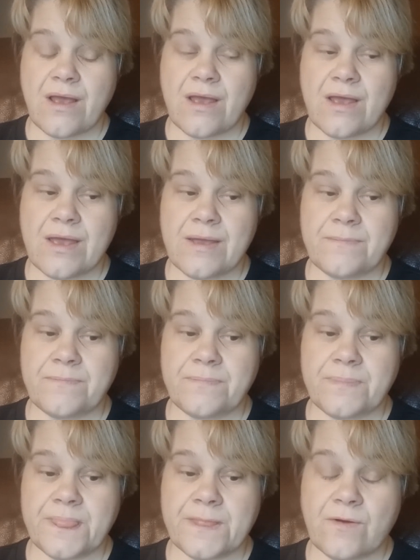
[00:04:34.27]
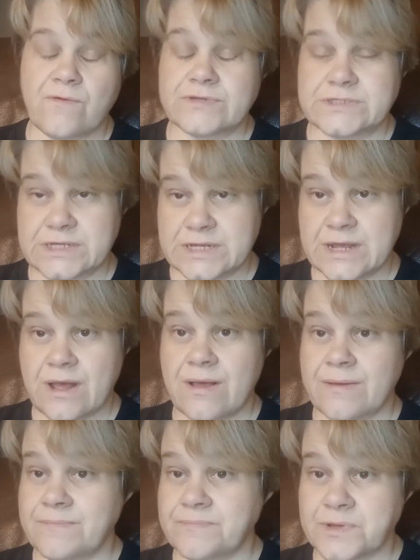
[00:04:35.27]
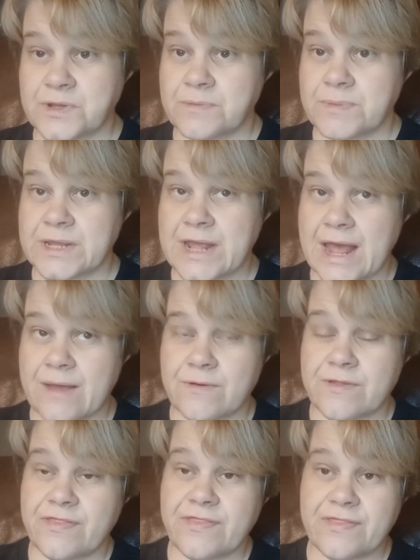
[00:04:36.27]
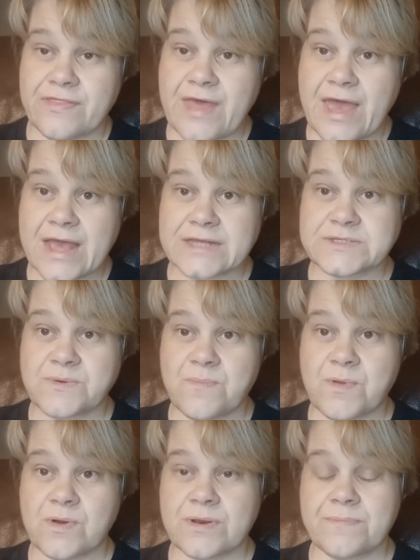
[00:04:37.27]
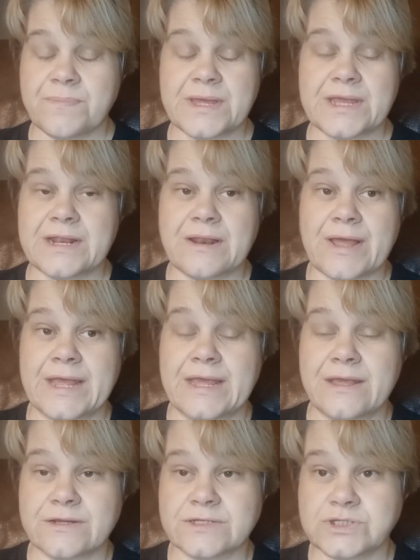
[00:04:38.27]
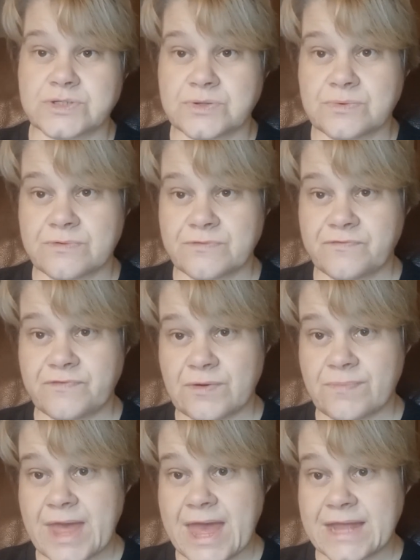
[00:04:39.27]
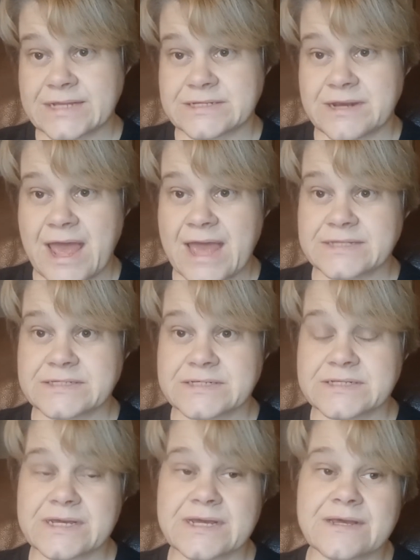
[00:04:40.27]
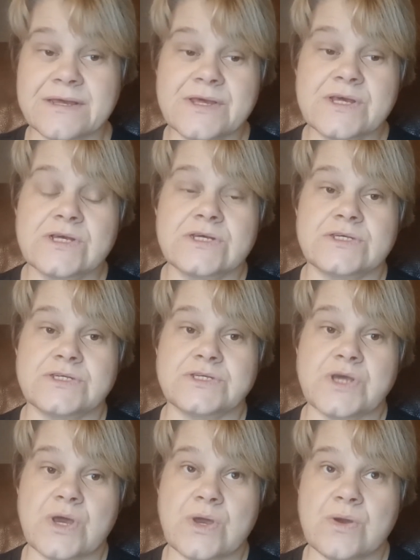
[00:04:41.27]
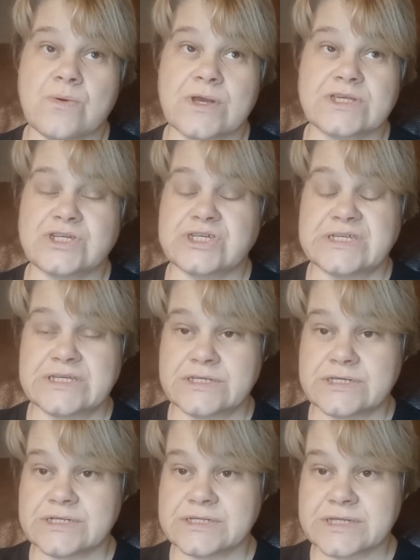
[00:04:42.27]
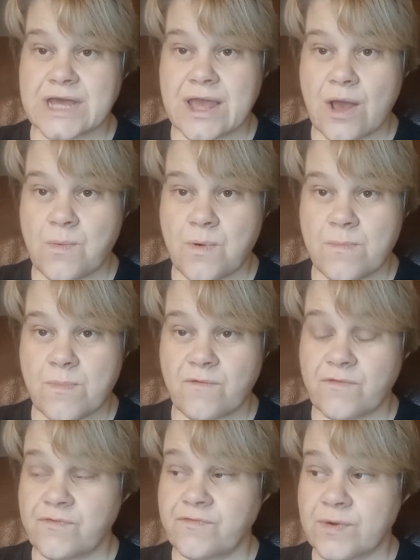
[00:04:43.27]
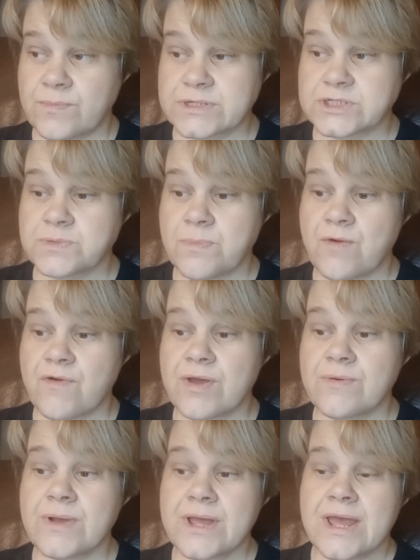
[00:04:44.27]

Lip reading: obviously I'm going to be out there, so I'm not going to be like here to film the end and edit it, so it's just easier to say I won't bother filming tomorrow.